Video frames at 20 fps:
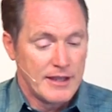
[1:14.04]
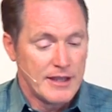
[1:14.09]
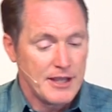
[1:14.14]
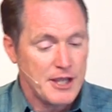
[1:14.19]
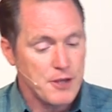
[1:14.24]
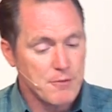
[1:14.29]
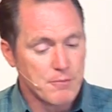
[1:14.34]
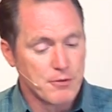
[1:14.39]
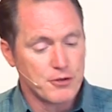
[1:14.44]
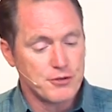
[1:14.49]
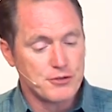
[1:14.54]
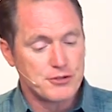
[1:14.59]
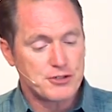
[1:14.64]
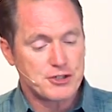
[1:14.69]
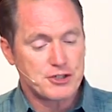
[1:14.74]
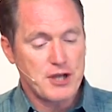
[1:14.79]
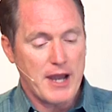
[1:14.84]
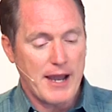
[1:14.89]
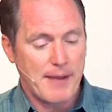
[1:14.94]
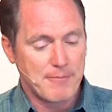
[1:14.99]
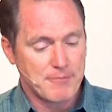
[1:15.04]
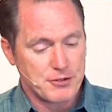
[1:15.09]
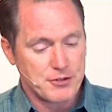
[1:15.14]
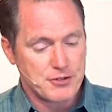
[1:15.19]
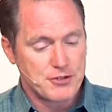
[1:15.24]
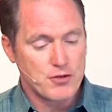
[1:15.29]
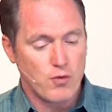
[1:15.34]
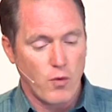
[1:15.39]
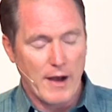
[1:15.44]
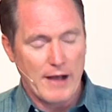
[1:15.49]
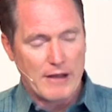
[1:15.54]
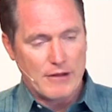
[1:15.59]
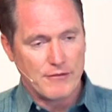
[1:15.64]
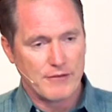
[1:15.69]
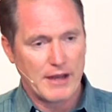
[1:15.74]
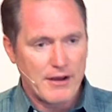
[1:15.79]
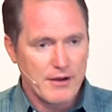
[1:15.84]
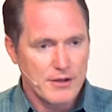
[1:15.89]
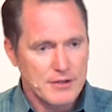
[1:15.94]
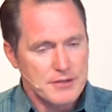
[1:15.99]
Hebrews chapter 12.
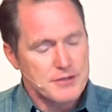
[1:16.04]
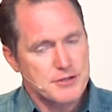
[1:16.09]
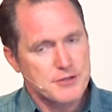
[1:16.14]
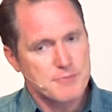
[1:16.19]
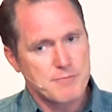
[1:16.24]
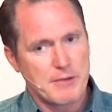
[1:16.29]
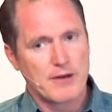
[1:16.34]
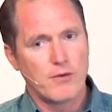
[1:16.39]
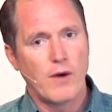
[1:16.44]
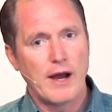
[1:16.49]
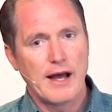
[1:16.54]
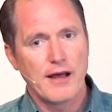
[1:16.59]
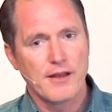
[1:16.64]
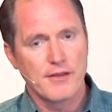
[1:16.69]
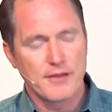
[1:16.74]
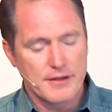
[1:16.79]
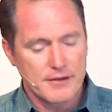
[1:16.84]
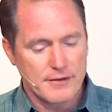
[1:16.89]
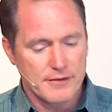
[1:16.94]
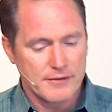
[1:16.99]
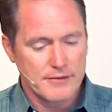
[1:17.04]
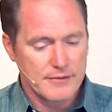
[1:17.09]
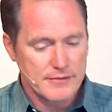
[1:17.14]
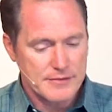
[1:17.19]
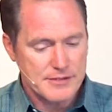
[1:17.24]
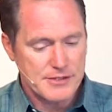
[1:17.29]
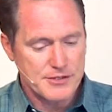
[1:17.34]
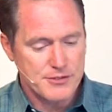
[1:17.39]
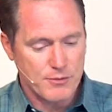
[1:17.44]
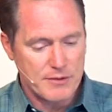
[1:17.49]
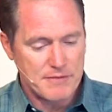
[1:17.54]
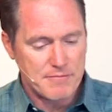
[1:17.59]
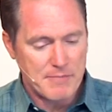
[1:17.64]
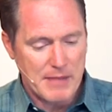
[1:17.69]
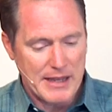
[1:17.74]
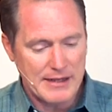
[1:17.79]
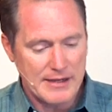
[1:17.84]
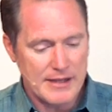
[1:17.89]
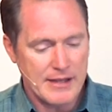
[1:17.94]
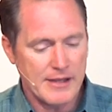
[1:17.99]
And I know it's been a while since we've
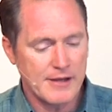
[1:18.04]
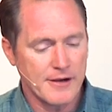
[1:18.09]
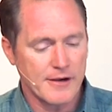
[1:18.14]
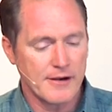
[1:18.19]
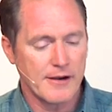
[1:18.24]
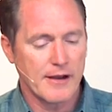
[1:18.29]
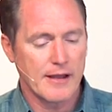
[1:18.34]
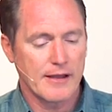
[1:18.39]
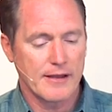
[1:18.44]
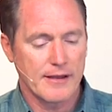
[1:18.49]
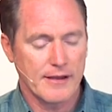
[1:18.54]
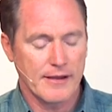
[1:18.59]
been here.